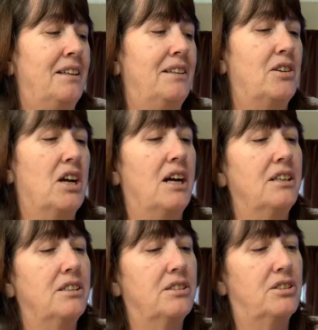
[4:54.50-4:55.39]
They're
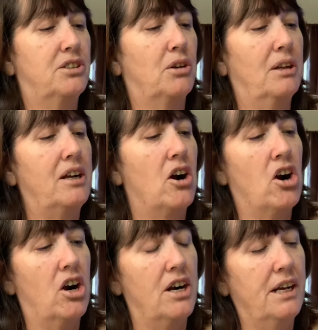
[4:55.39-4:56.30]
not totally
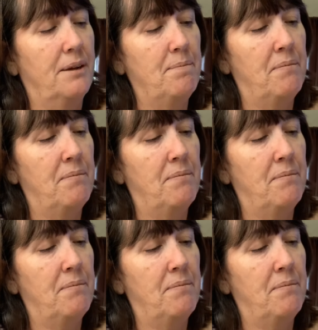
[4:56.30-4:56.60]
hard,